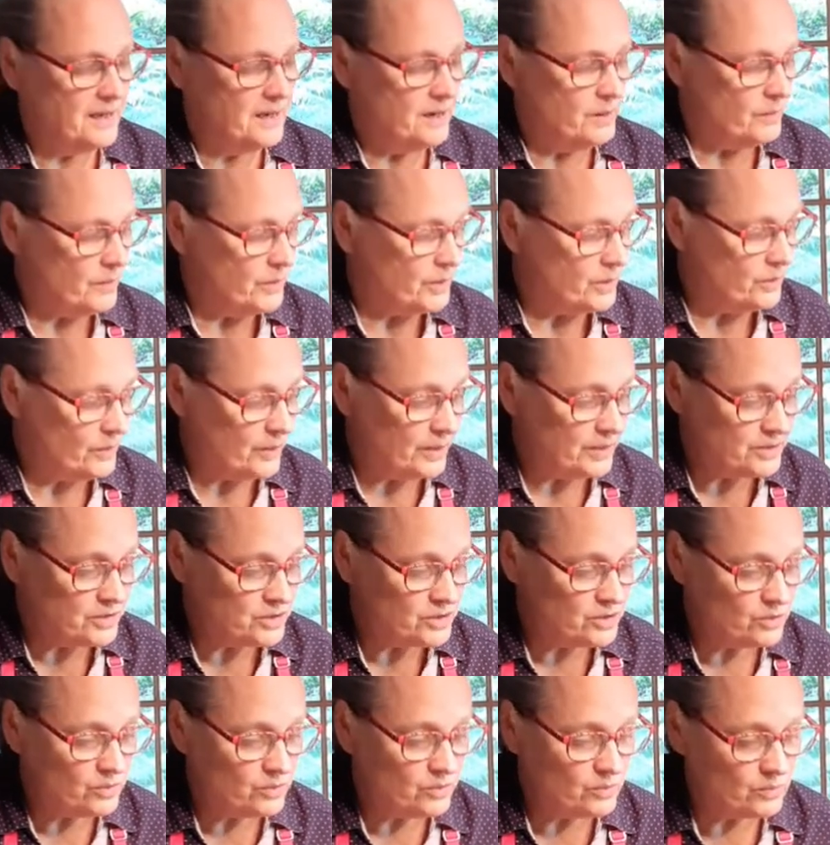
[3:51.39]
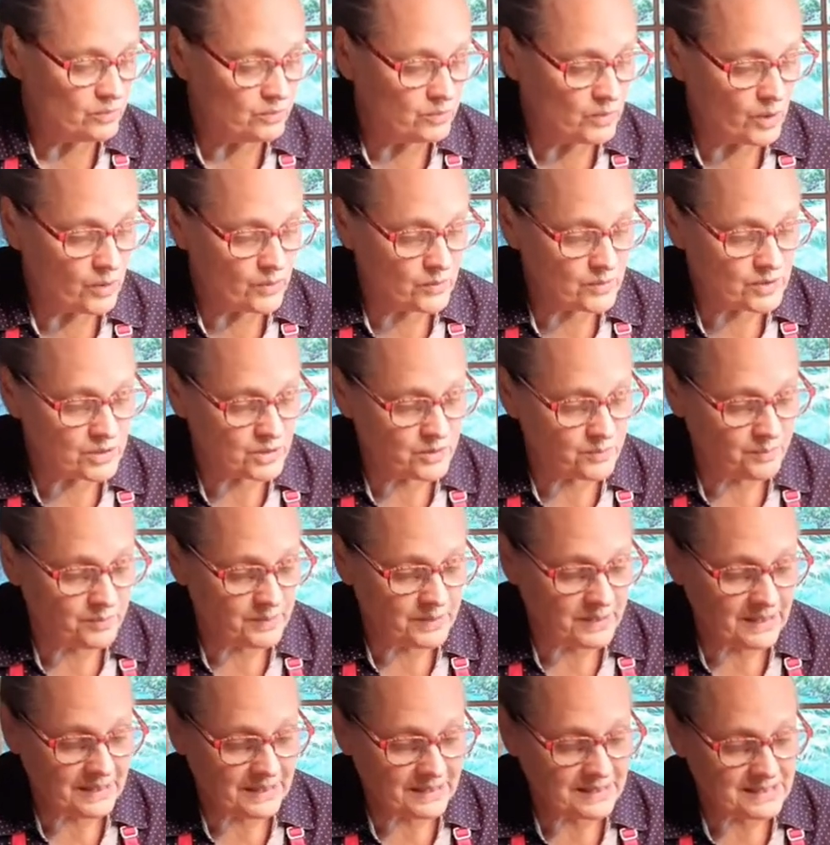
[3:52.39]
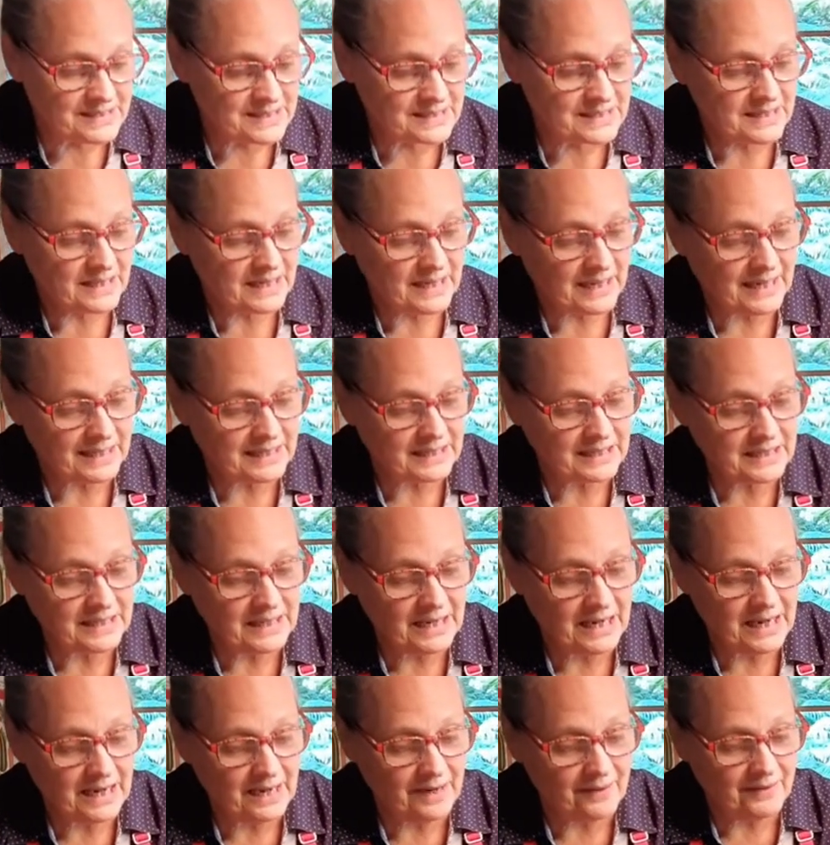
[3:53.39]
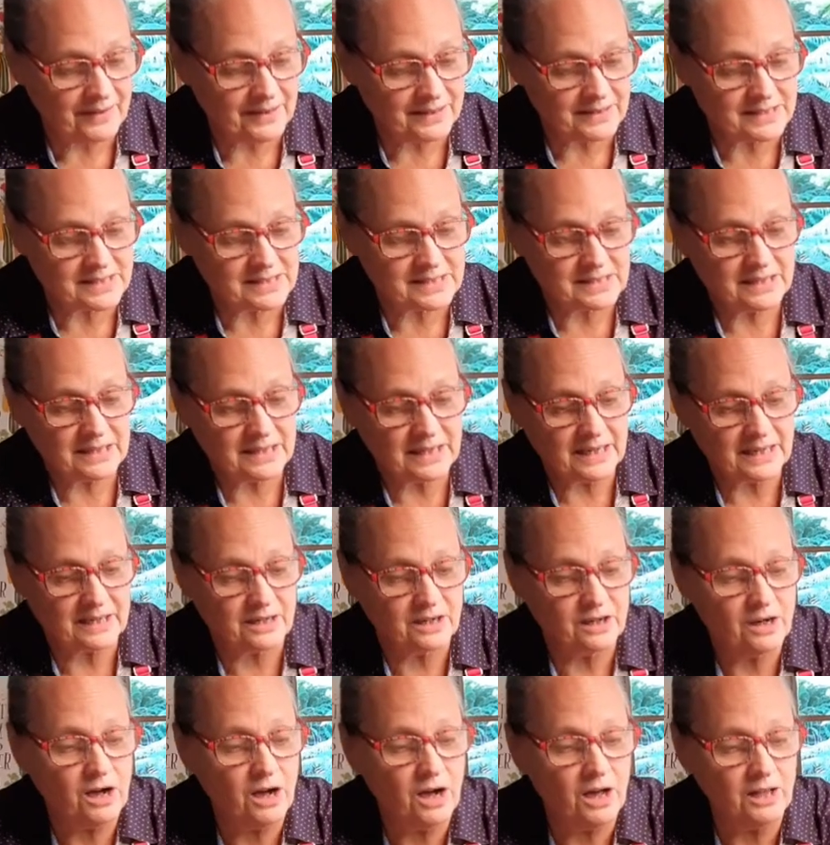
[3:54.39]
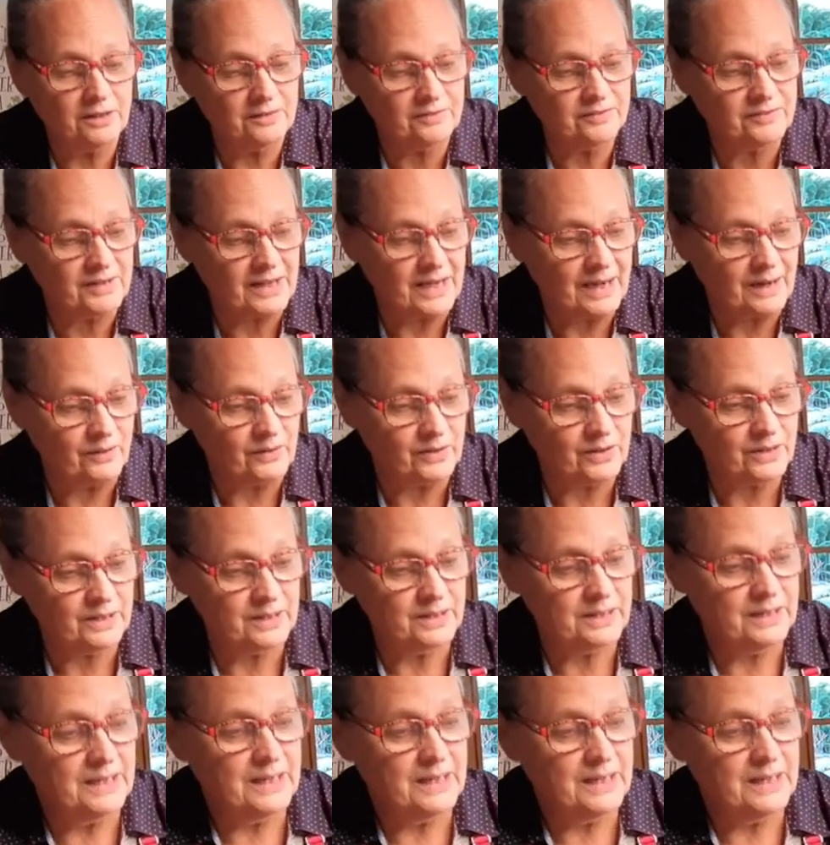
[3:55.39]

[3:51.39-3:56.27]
We're going to roast beets and carrots and cauliflower